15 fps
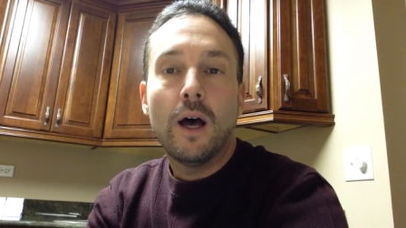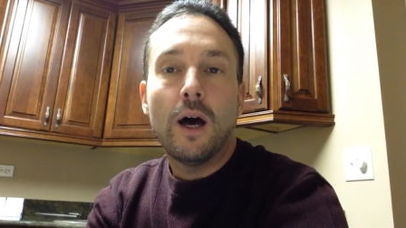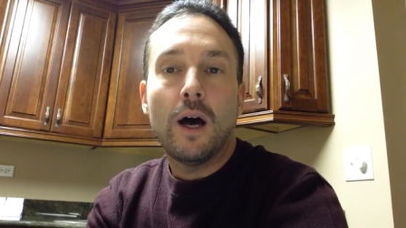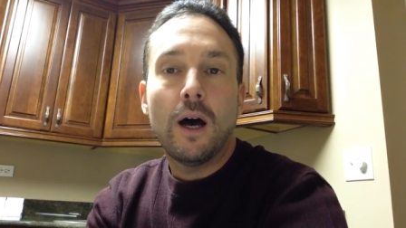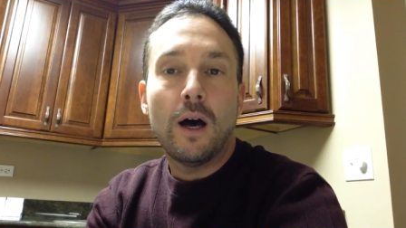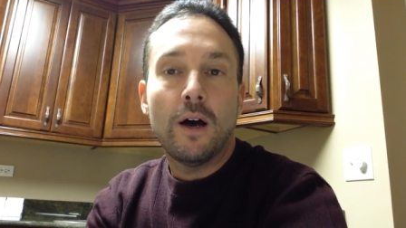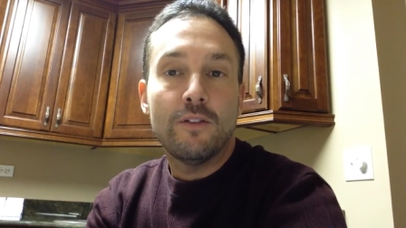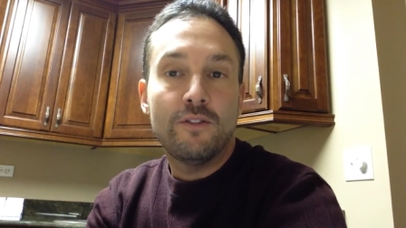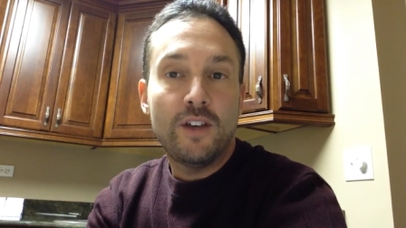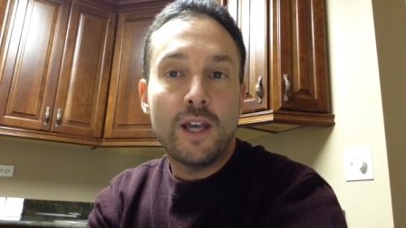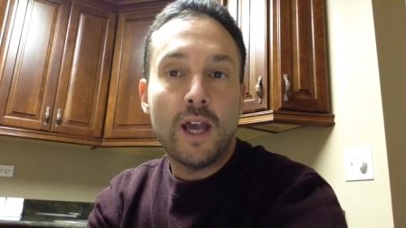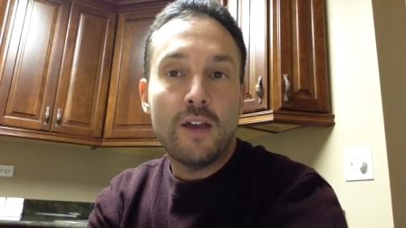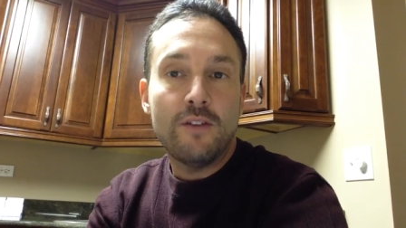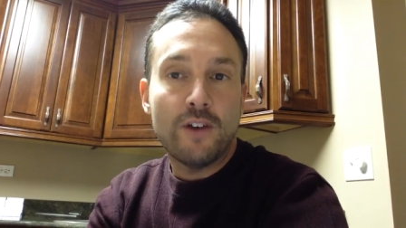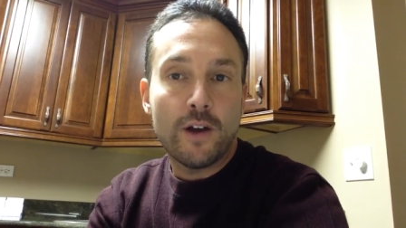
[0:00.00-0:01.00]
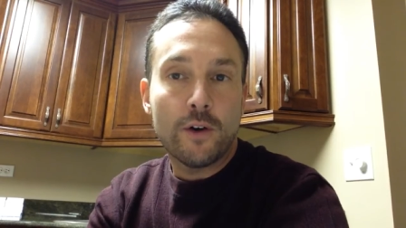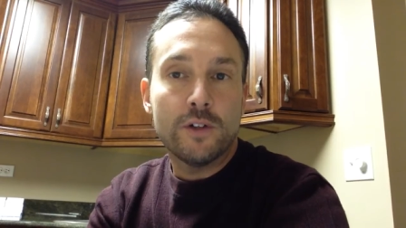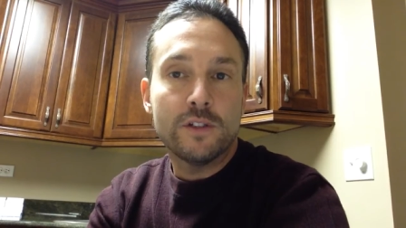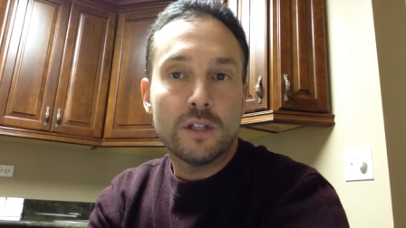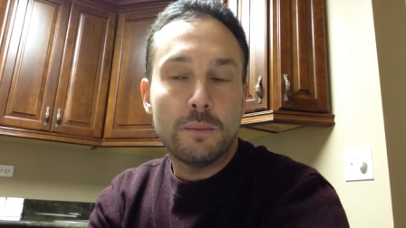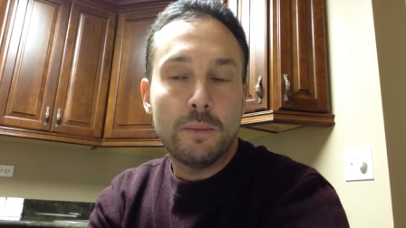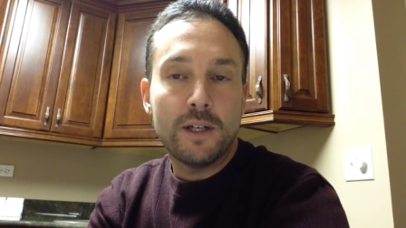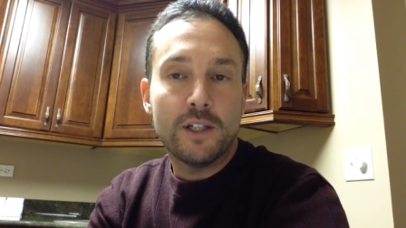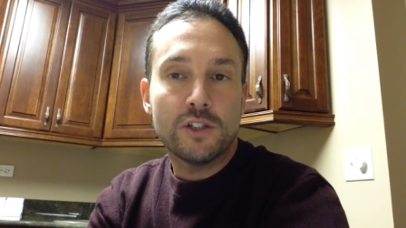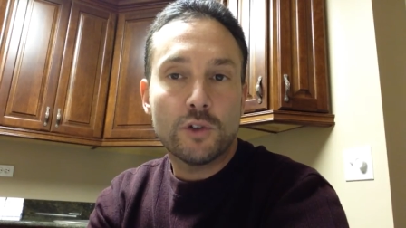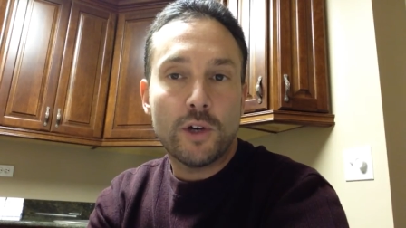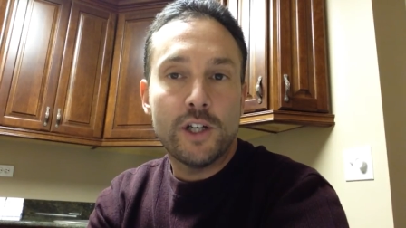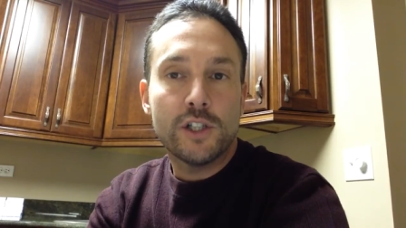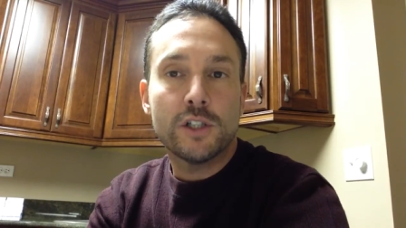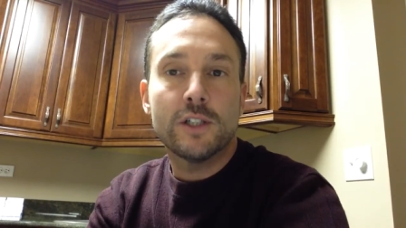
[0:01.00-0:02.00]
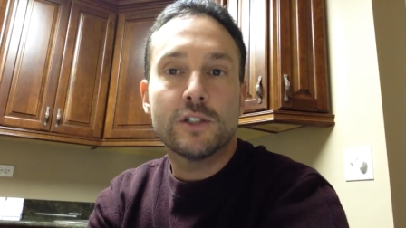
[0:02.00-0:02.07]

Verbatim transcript: Uh, VA Veterans Administration,